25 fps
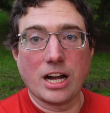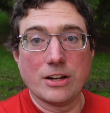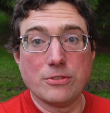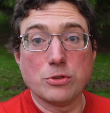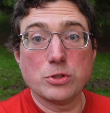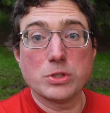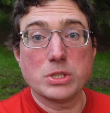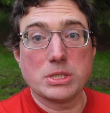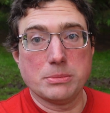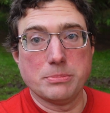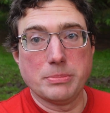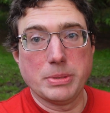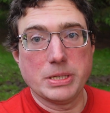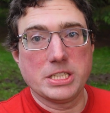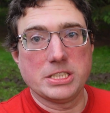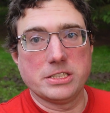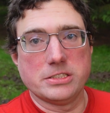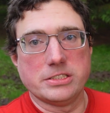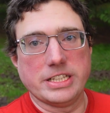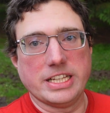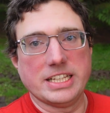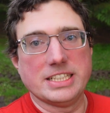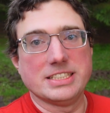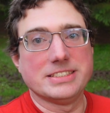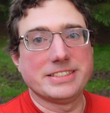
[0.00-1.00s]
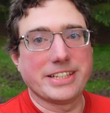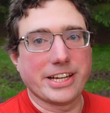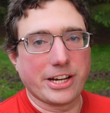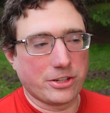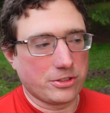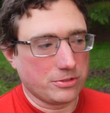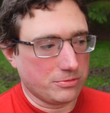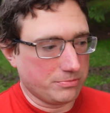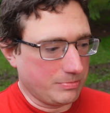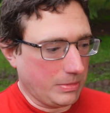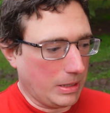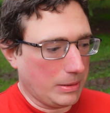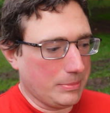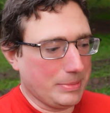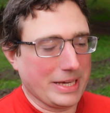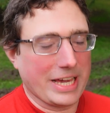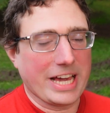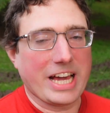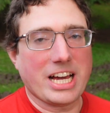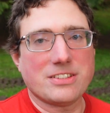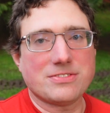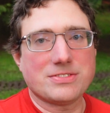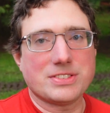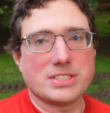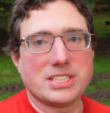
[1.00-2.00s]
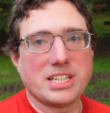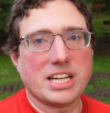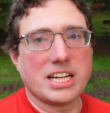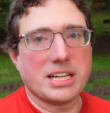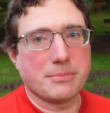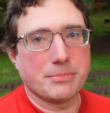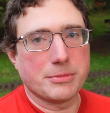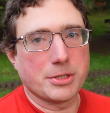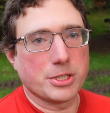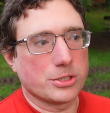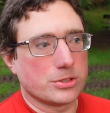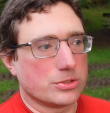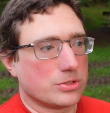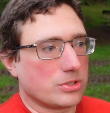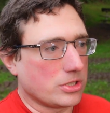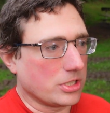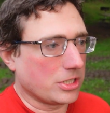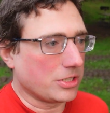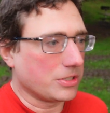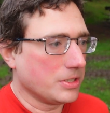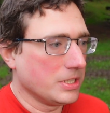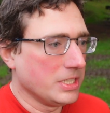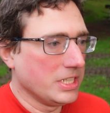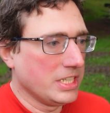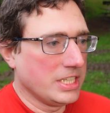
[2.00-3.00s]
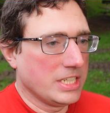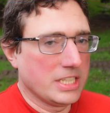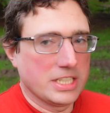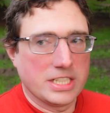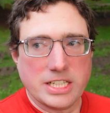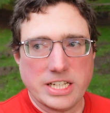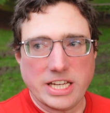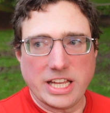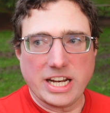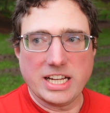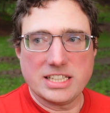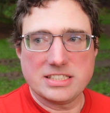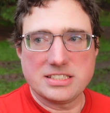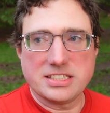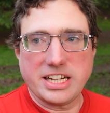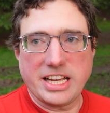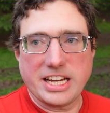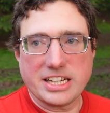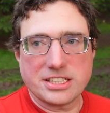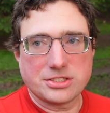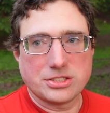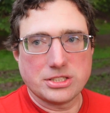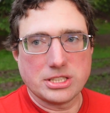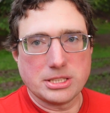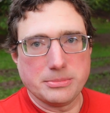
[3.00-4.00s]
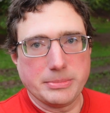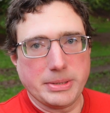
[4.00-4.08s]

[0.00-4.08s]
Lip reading: I've only been in town maybe half the time though, so it hasn't actually